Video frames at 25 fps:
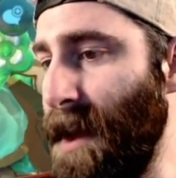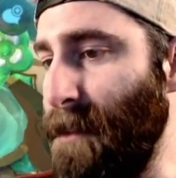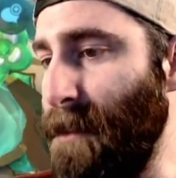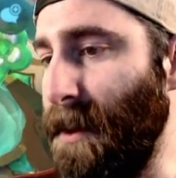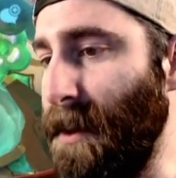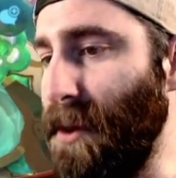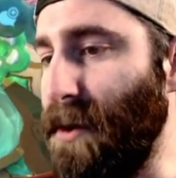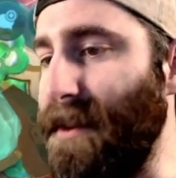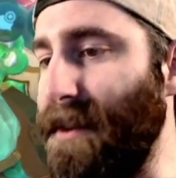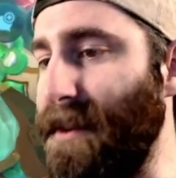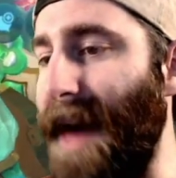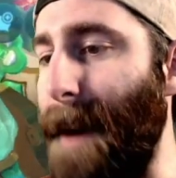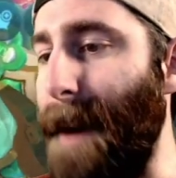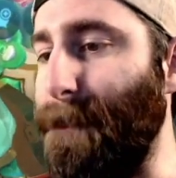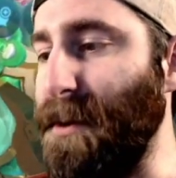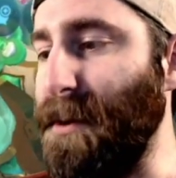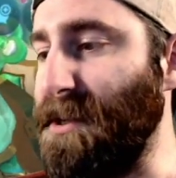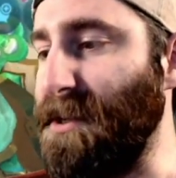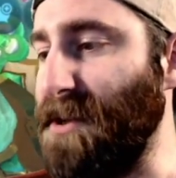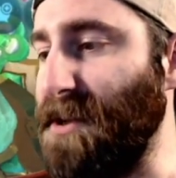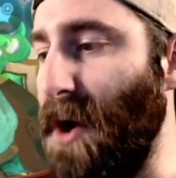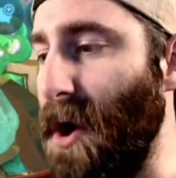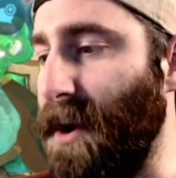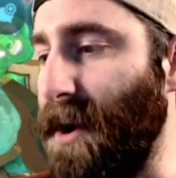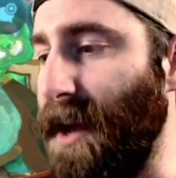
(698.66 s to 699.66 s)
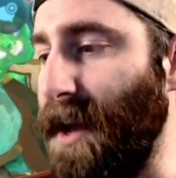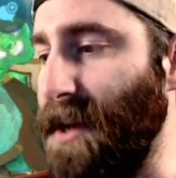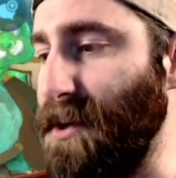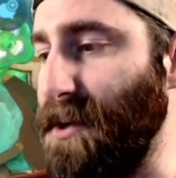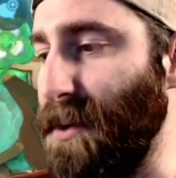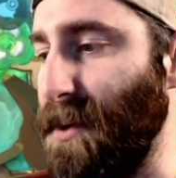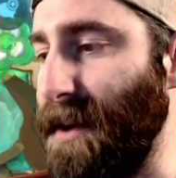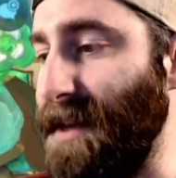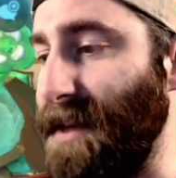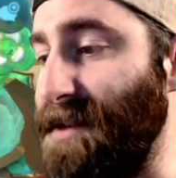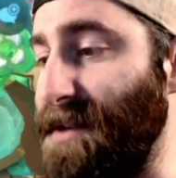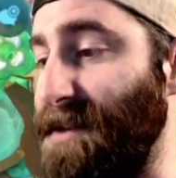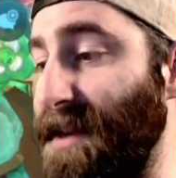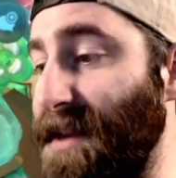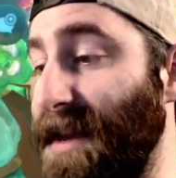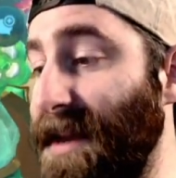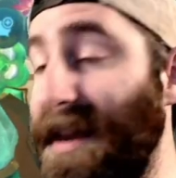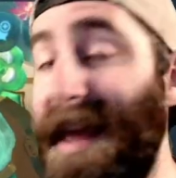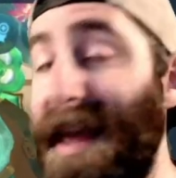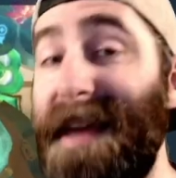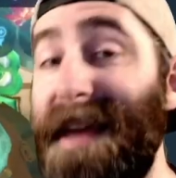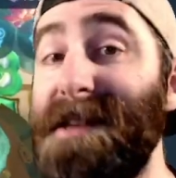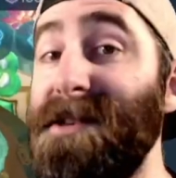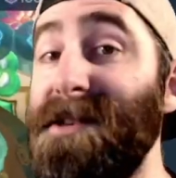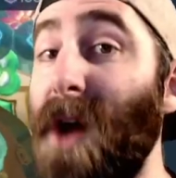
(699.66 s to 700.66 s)
But look at that Berserker doing his thing,
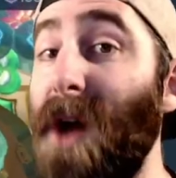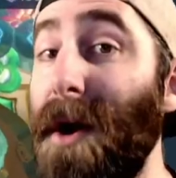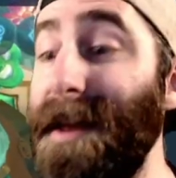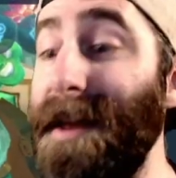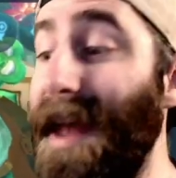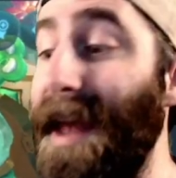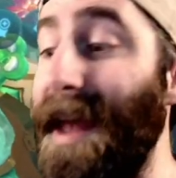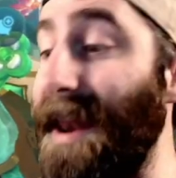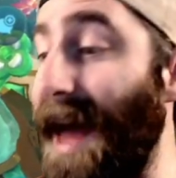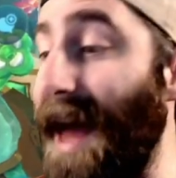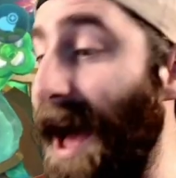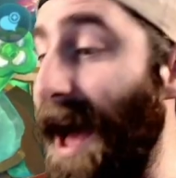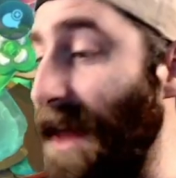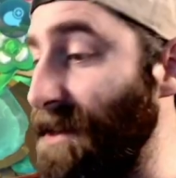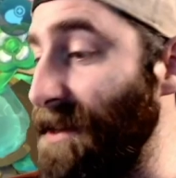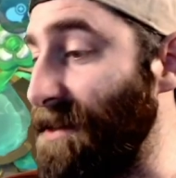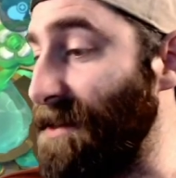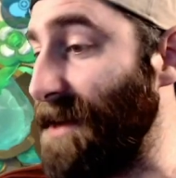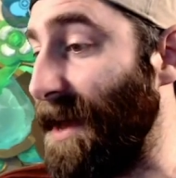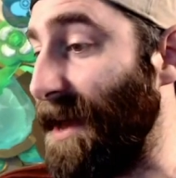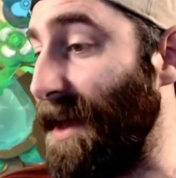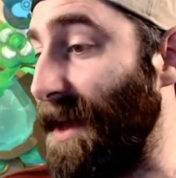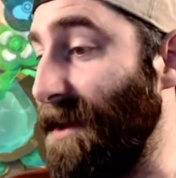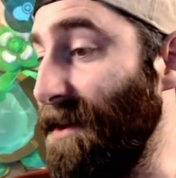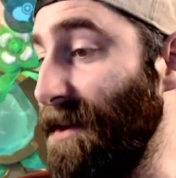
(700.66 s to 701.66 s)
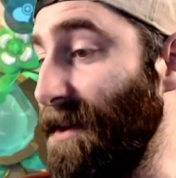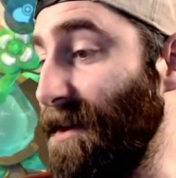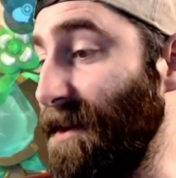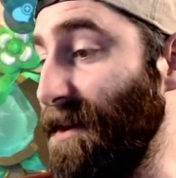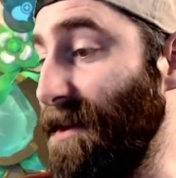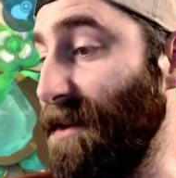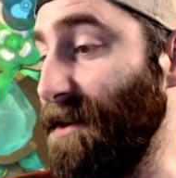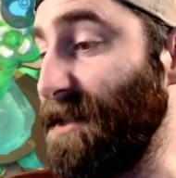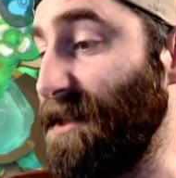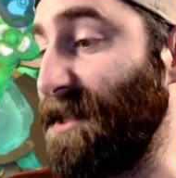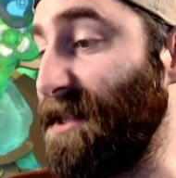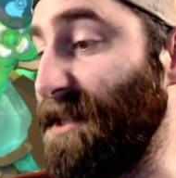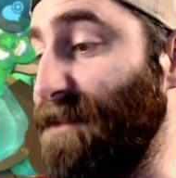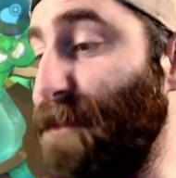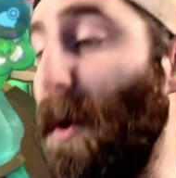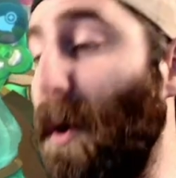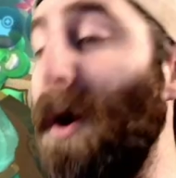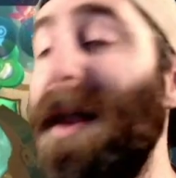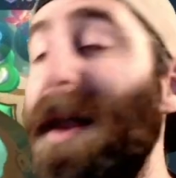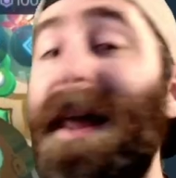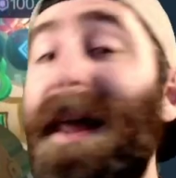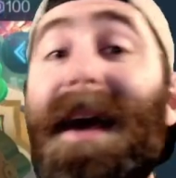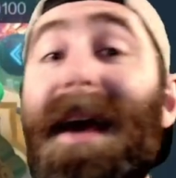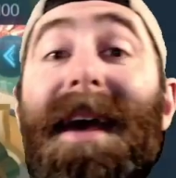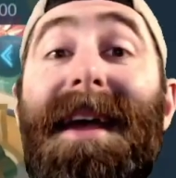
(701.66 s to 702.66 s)
and he's not yet a hunter.
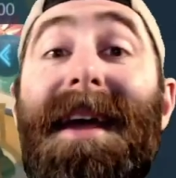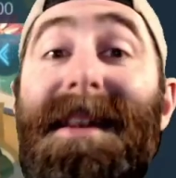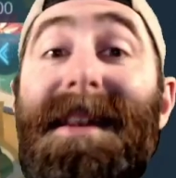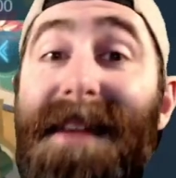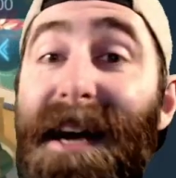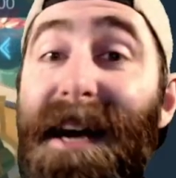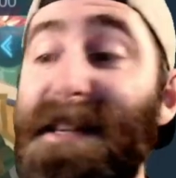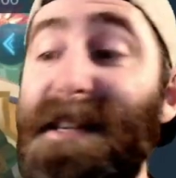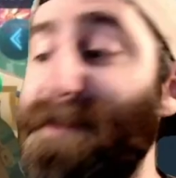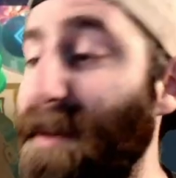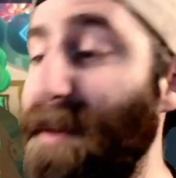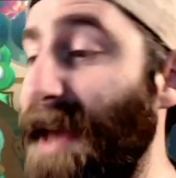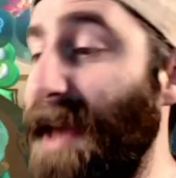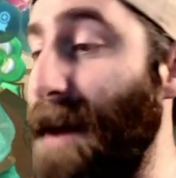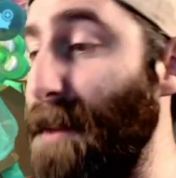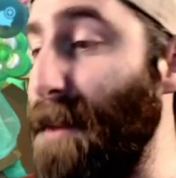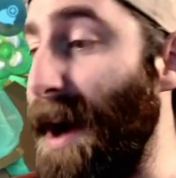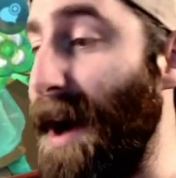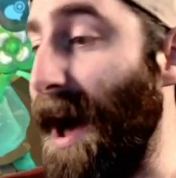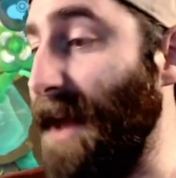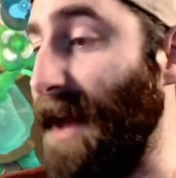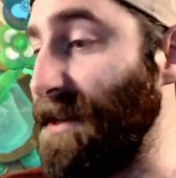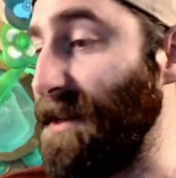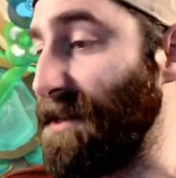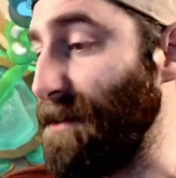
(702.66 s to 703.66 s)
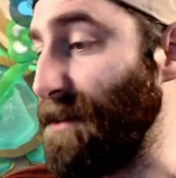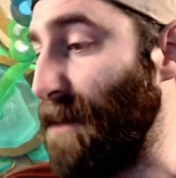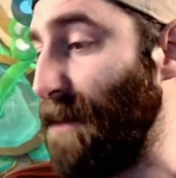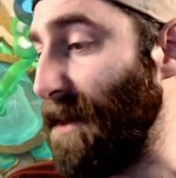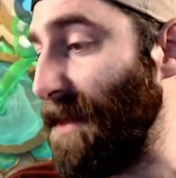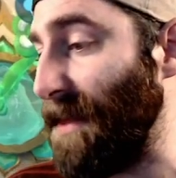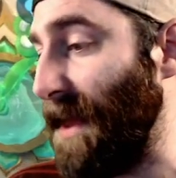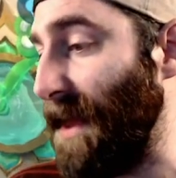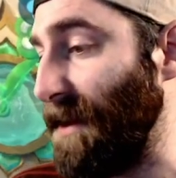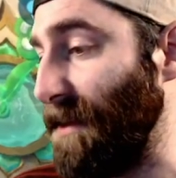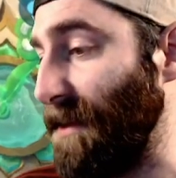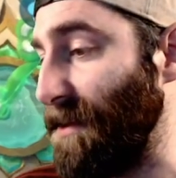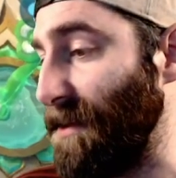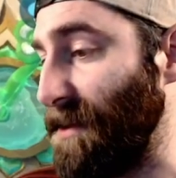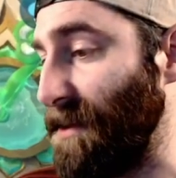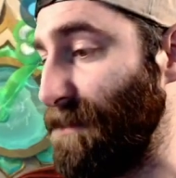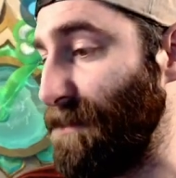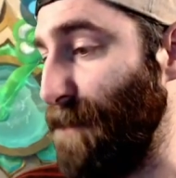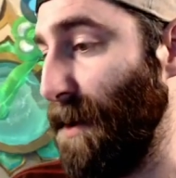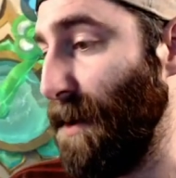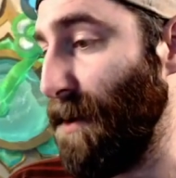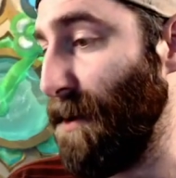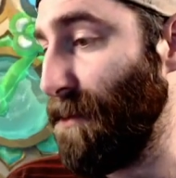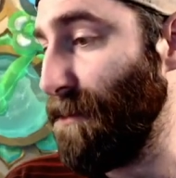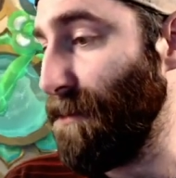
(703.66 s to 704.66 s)
Spoiler, he does become a hunter by the end of this
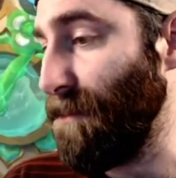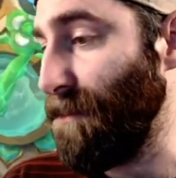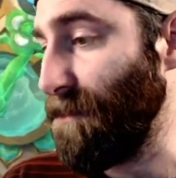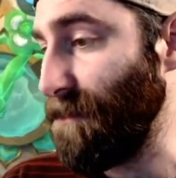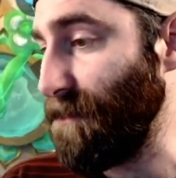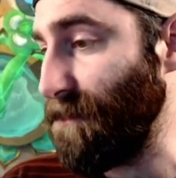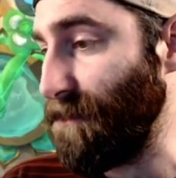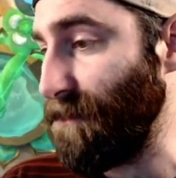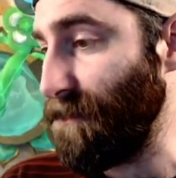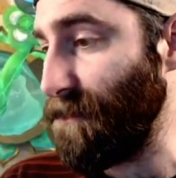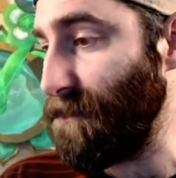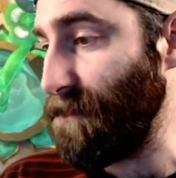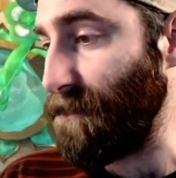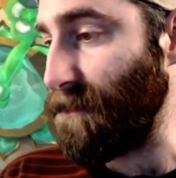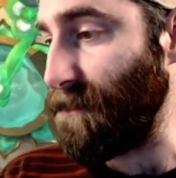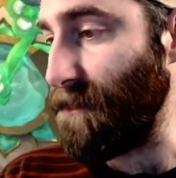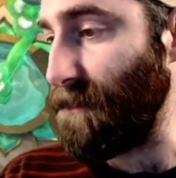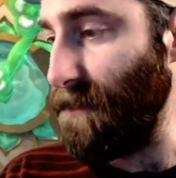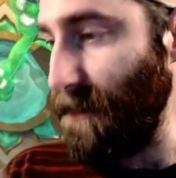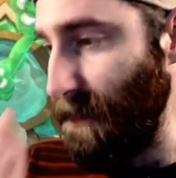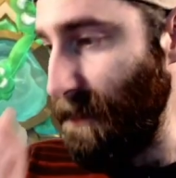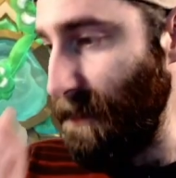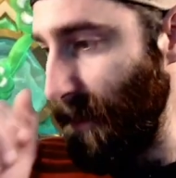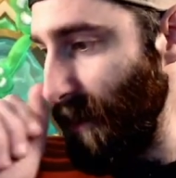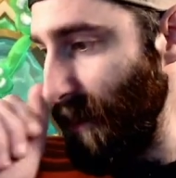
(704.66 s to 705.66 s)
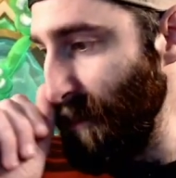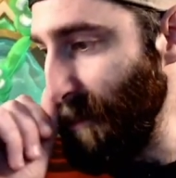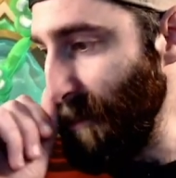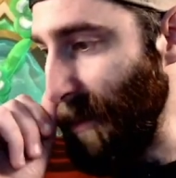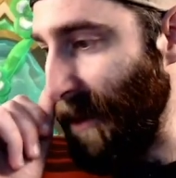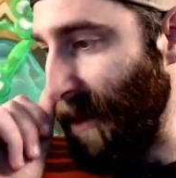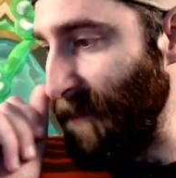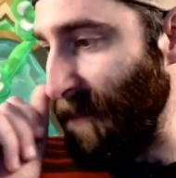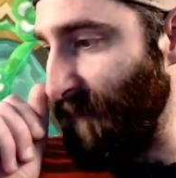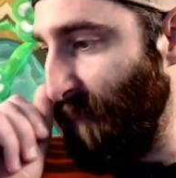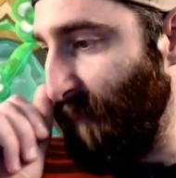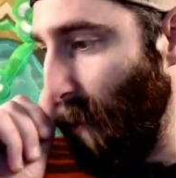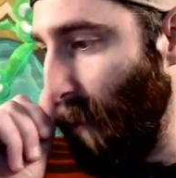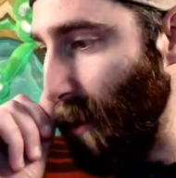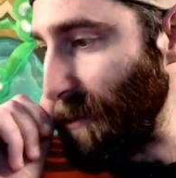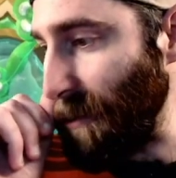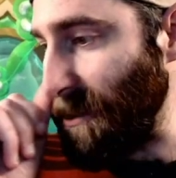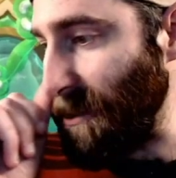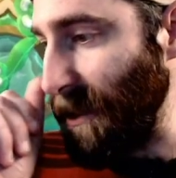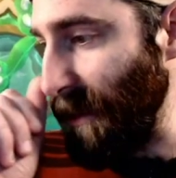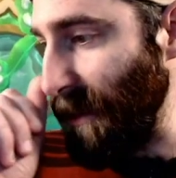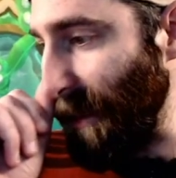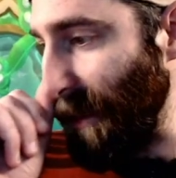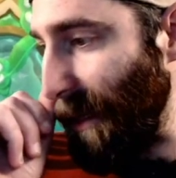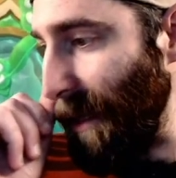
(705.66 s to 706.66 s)
build. So
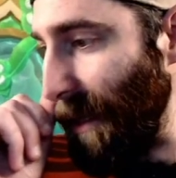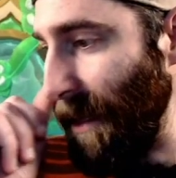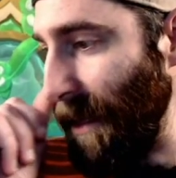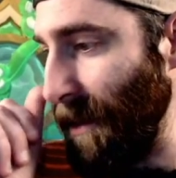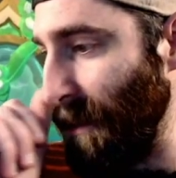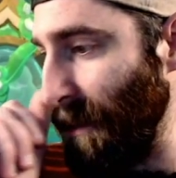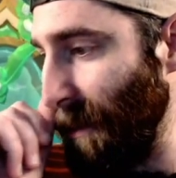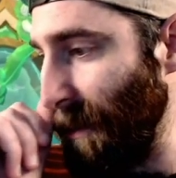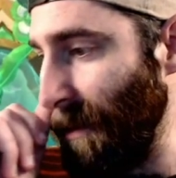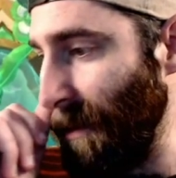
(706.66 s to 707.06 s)
unfortunately,